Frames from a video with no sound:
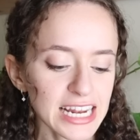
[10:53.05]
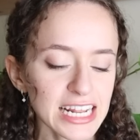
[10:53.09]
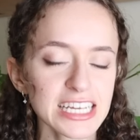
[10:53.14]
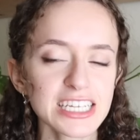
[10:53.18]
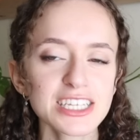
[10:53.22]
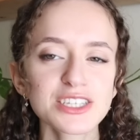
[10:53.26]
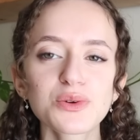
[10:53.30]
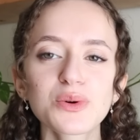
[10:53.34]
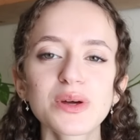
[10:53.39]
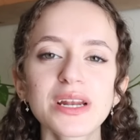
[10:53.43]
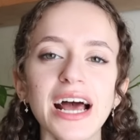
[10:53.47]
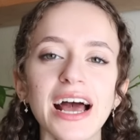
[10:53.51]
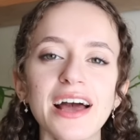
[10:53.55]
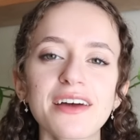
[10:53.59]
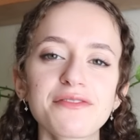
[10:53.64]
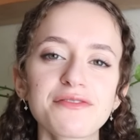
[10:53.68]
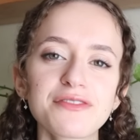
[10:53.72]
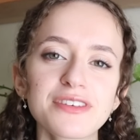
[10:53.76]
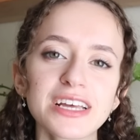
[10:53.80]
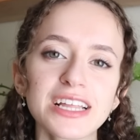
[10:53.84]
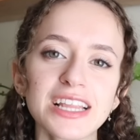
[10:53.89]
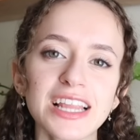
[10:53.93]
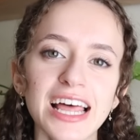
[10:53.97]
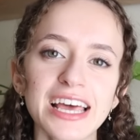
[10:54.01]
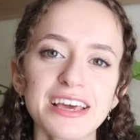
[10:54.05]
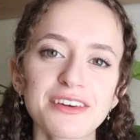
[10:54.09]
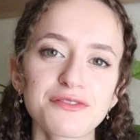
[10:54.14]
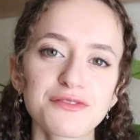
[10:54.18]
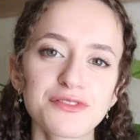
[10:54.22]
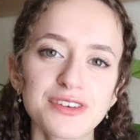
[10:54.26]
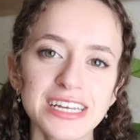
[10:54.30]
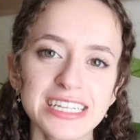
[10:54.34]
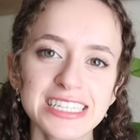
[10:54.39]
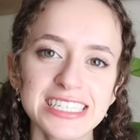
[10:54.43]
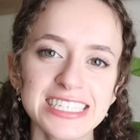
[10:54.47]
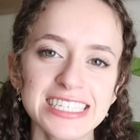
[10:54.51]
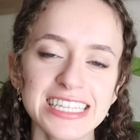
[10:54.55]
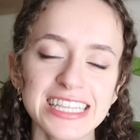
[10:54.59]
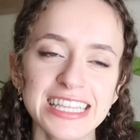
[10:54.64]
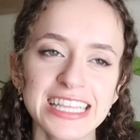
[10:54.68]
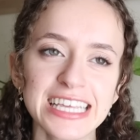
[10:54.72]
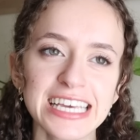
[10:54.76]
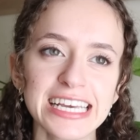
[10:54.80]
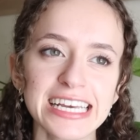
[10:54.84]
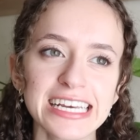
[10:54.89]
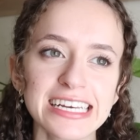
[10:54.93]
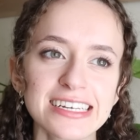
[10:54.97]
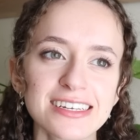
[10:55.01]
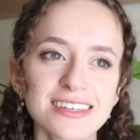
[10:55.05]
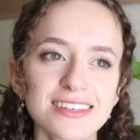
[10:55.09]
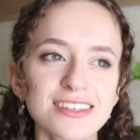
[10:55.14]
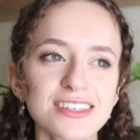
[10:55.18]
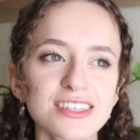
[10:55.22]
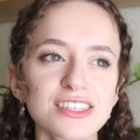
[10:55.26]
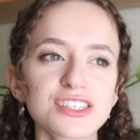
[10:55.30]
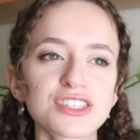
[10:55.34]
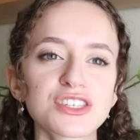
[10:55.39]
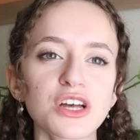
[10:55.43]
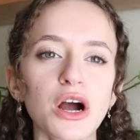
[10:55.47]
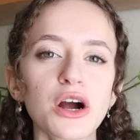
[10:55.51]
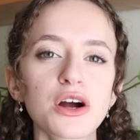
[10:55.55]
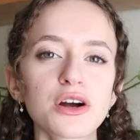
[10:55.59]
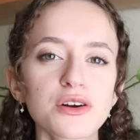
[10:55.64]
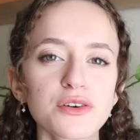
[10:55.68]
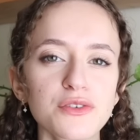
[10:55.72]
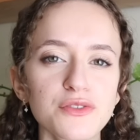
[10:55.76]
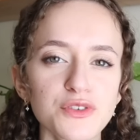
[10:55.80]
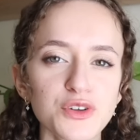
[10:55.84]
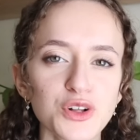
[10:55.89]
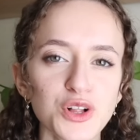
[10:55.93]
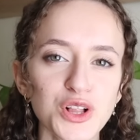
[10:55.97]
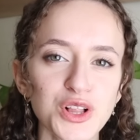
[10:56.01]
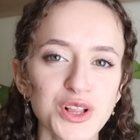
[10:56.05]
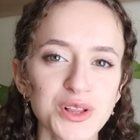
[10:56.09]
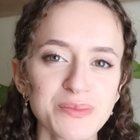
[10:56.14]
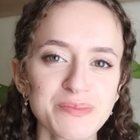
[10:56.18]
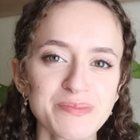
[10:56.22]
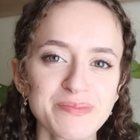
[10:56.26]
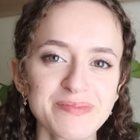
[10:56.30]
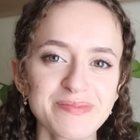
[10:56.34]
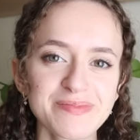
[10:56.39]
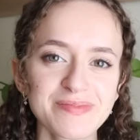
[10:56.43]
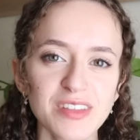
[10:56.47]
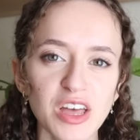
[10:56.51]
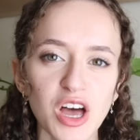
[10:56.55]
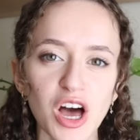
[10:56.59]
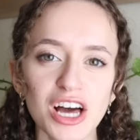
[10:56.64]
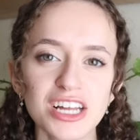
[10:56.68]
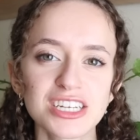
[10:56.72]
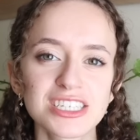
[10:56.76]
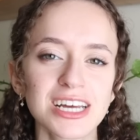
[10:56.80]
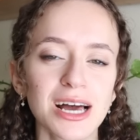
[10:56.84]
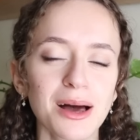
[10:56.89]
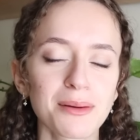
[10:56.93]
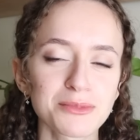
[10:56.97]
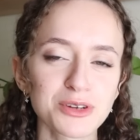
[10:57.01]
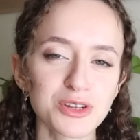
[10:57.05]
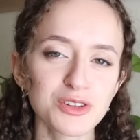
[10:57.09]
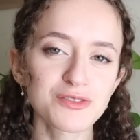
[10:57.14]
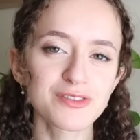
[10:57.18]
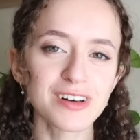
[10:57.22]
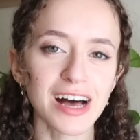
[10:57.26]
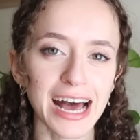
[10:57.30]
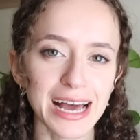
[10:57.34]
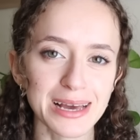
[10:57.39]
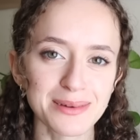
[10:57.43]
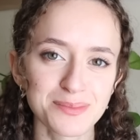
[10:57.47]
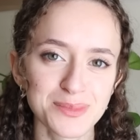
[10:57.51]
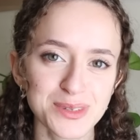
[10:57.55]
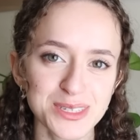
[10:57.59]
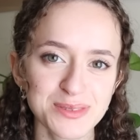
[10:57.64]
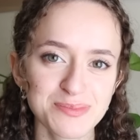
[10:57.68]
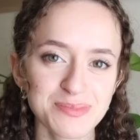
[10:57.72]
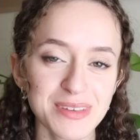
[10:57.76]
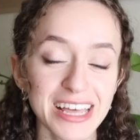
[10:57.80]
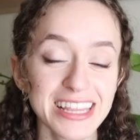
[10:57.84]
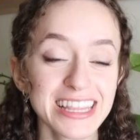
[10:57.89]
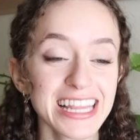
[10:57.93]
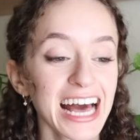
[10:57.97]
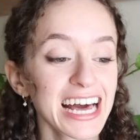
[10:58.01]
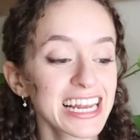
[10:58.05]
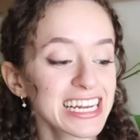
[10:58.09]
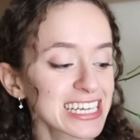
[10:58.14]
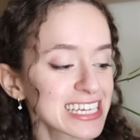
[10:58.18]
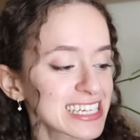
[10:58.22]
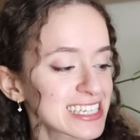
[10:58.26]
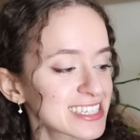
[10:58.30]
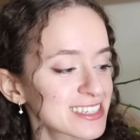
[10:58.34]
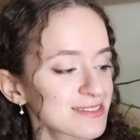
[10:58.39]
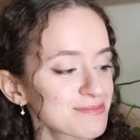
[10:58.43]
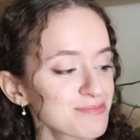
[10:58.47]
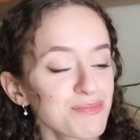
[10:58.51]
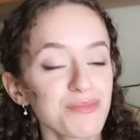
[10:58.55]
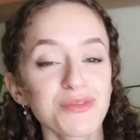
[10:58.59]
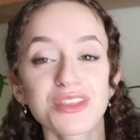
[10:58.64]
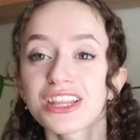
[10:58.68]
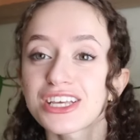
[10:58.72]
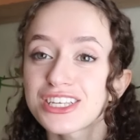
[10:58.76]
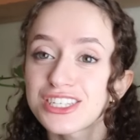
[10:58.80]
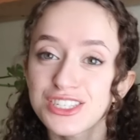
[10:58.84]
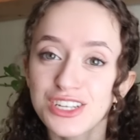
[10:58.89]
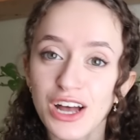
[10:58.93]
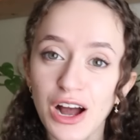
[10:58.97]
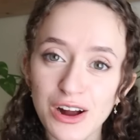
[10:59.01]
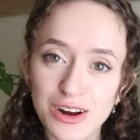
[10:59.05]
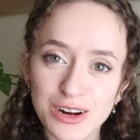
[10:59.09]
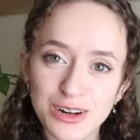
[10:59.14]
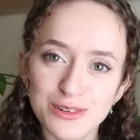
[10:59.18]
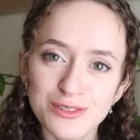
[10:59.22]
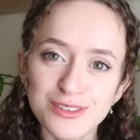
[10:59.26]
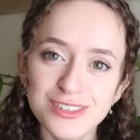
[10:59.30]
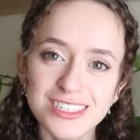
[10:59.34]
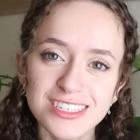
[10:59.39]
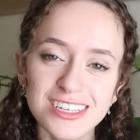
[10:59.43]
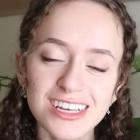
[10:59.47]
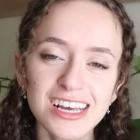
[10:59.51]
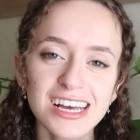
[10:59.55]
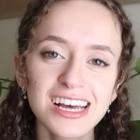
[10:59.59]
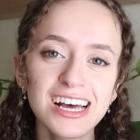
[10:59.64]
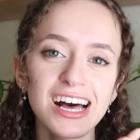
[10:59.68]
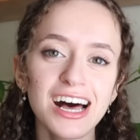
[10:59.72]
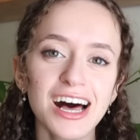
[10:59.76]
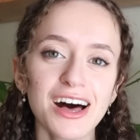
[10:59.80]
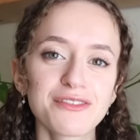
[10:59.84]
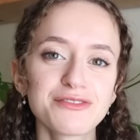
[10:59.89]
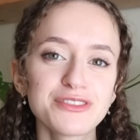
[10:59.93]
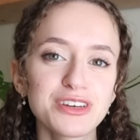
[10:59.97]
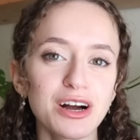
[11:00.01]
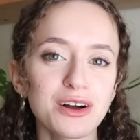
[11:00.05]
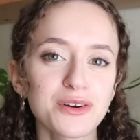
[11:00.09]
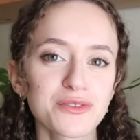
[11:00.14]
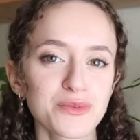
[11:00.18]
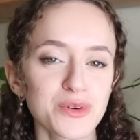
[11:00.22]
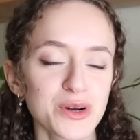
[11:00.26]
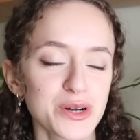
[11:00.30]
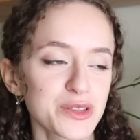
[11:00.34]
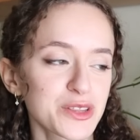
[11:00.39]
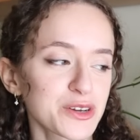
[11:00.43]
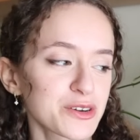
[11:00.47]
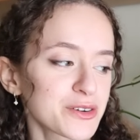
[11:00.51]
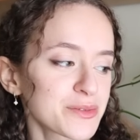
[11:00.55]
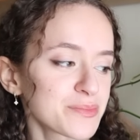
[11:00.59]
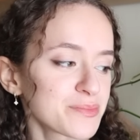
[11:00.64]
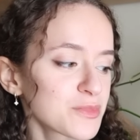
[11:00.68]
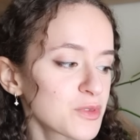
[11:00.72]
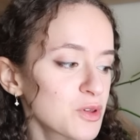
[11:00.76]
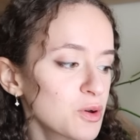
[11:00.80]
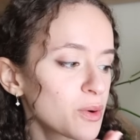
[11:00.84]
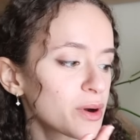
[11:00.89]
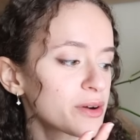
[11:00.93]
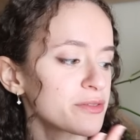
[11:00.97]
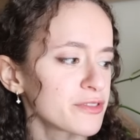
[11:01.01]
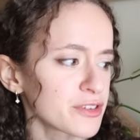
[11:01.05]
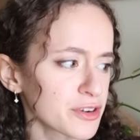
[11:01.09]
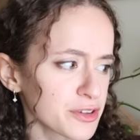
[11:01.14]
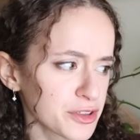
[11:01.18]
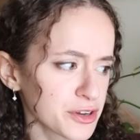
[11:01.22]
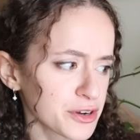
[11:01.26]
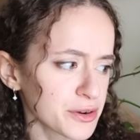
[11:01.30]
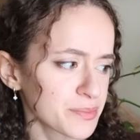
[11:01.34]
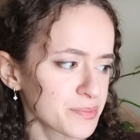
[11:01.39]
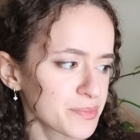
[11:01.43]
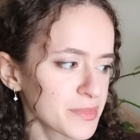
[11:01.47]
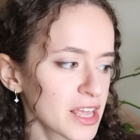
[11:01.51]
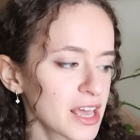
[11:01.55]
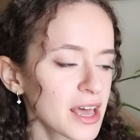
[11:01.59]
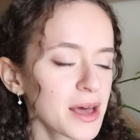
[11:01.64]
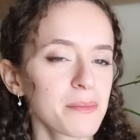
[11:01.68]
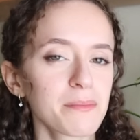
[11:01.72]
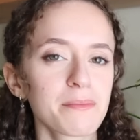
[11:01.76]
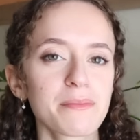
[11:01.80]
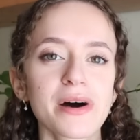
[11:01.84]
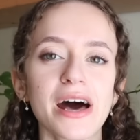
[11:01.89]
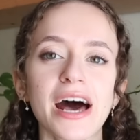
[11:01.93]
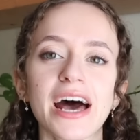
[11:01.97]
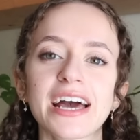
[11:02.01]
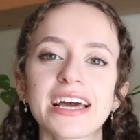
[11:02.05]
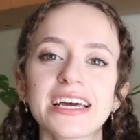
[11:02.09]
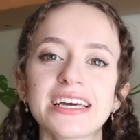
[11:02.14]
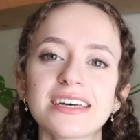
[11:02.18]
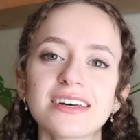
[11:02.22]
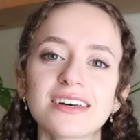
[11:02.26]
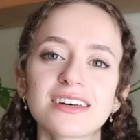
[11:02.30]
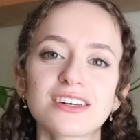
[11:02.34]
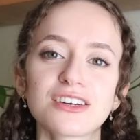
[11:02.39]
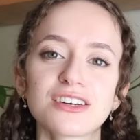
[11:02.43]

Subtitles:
next one I feel like fits the sorrowful autumnal vibes, and that is The Sorrows of Young Werther, or Werther, by